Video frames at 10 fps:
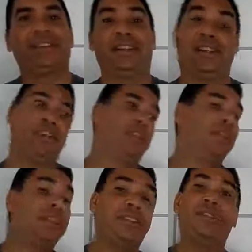and I'm
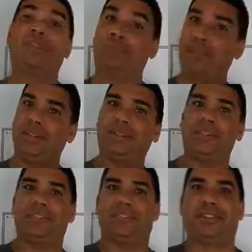going to be your
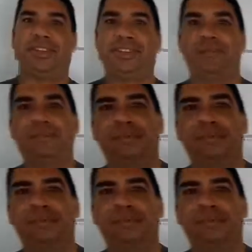teacher today.